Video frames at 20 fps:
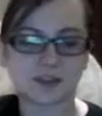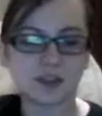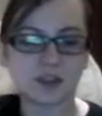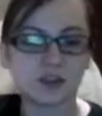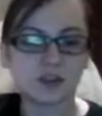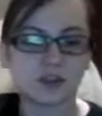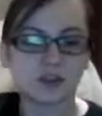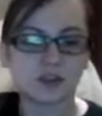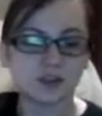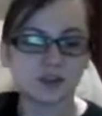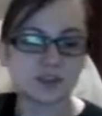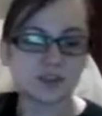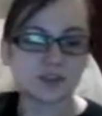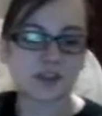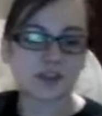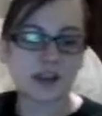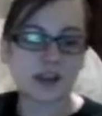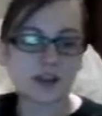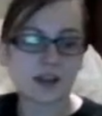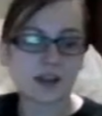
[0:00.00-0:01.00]
You'll do the
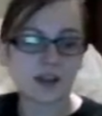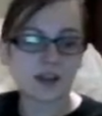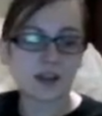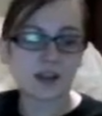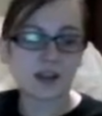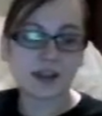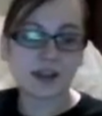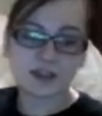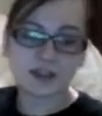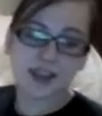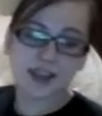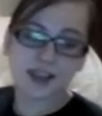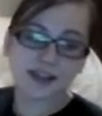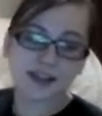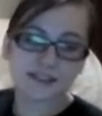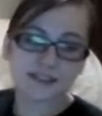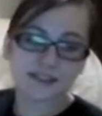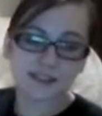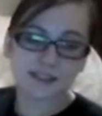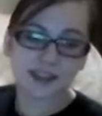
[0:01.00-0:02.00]
cat's
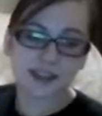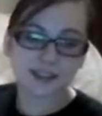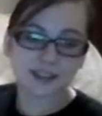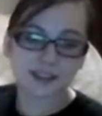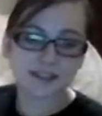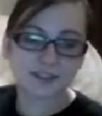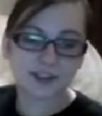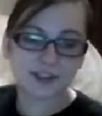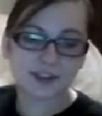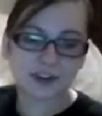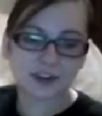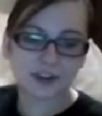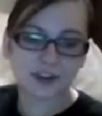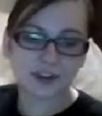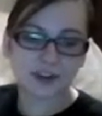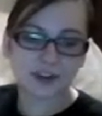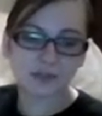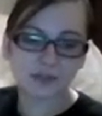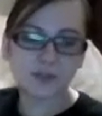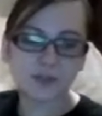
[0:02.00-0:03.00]
hand
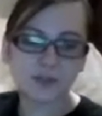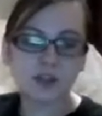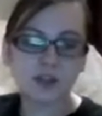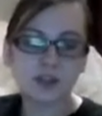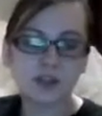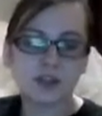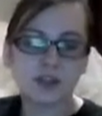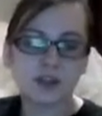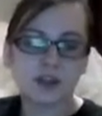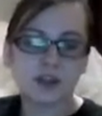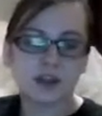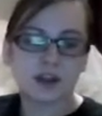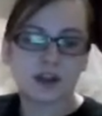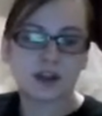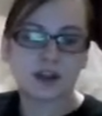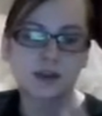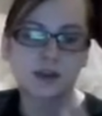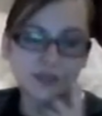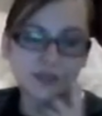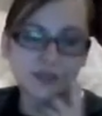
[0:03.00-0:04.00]
diagram.
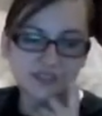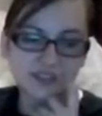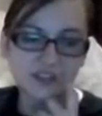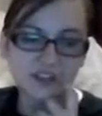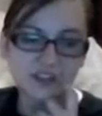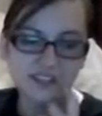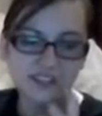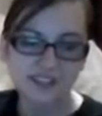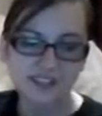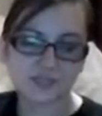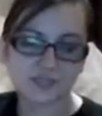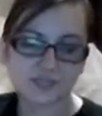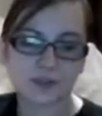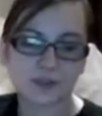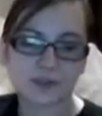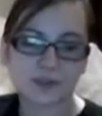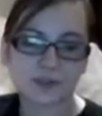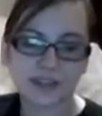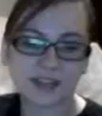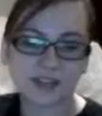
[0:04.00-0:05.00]
These all test for
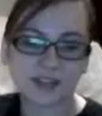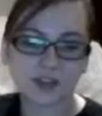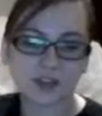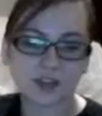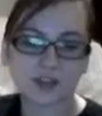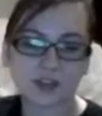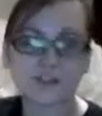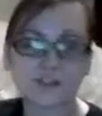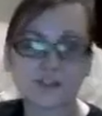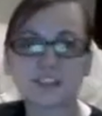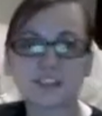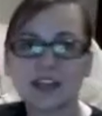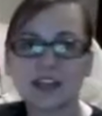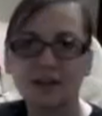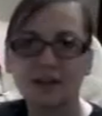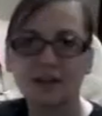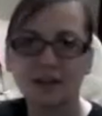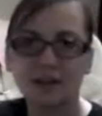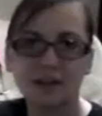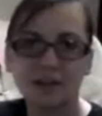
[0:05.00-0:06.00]
median nerve
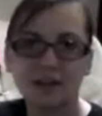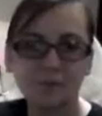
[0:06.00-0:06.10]
integrity.